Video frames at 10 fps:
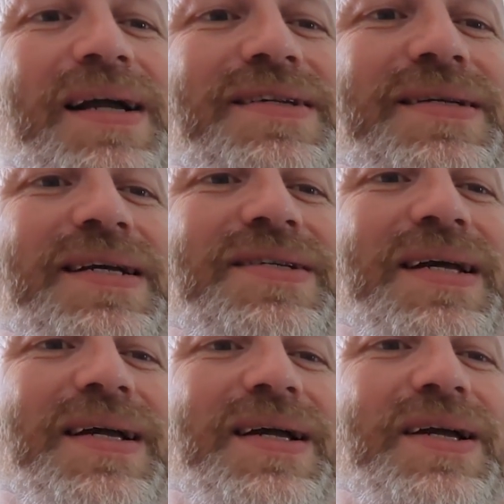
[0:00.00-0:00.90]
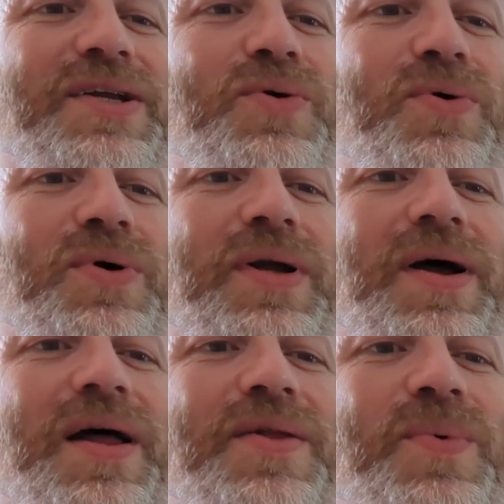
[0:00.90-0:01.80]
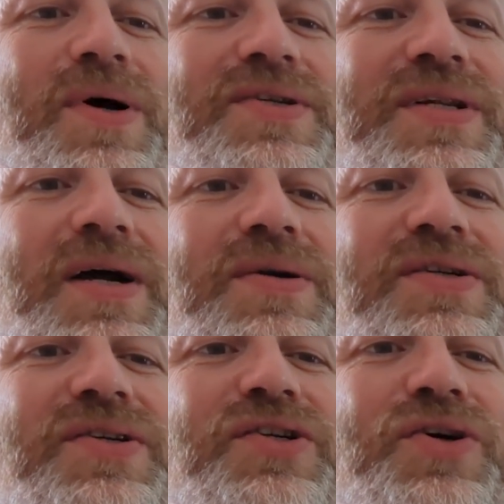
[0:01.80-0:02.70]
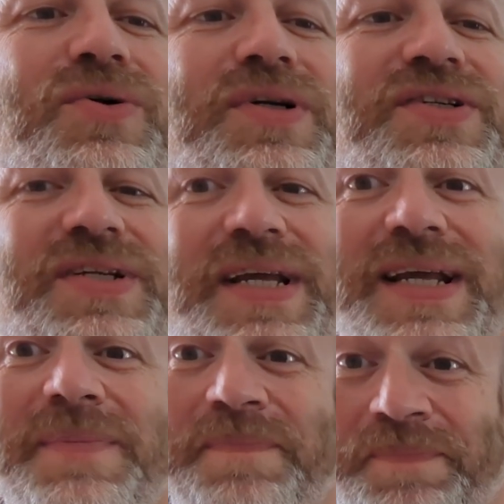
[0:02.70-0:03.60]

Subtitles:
It says, York, otherwise known as the Chocolate City.